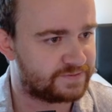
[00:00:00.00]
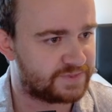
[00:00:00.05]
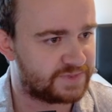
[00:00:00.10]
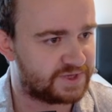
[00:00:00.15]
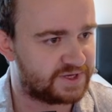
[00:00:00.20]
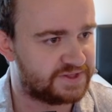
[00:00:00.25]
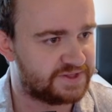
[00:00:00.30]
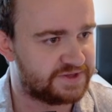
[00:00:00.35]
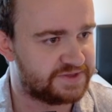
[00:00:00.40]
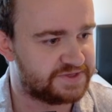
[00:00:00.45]

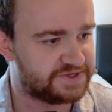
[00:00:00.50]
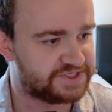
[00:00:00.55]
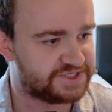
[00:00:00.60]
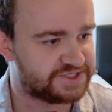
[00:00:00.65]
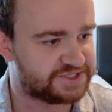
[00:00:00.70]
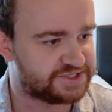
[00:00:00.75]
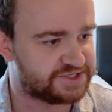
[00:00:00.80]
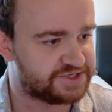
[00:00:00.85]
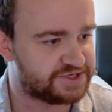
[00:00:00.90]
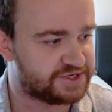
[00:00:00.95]
And then this
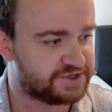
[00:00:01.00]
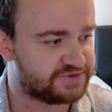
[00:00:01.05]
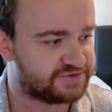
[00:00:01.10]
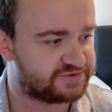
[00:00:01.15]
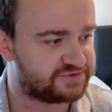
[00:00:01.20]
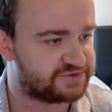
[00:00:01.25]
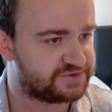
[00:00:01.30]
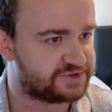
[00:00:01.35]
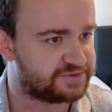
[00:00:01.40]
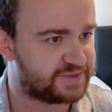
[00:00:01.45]
is going to go
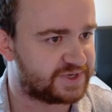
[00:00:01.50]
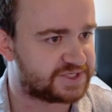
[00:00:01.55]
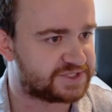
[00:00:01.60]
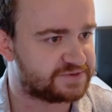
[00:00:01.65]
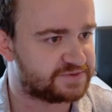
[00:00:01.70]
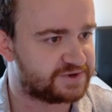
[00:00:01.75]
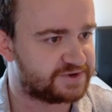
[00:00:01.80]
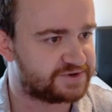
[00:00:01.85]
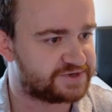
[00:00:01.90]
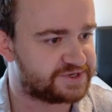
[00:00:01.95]
through no matter
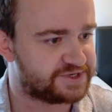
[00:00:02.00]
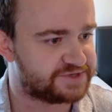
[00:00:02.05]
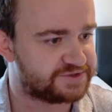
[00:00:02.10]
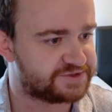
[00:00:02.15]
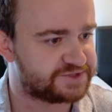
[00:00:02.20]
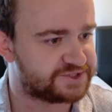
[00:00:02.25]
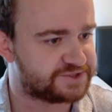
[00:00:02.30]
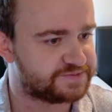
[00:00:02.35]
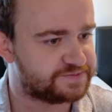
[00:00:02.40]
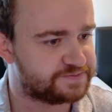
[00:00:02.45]
where it goes.